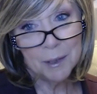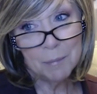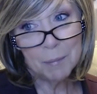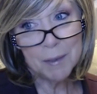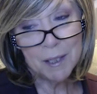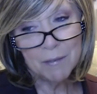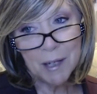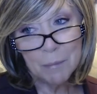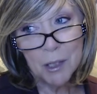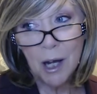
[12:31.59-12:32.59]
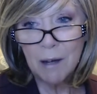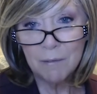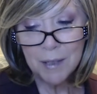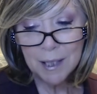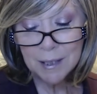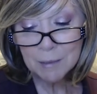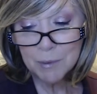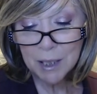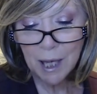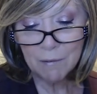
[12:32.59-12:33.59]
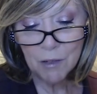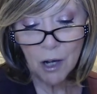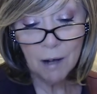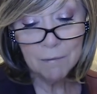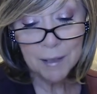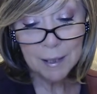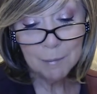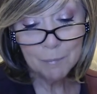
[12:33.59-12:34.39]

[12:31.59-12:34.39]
I made myself a cup of coffee, some decaf coffee.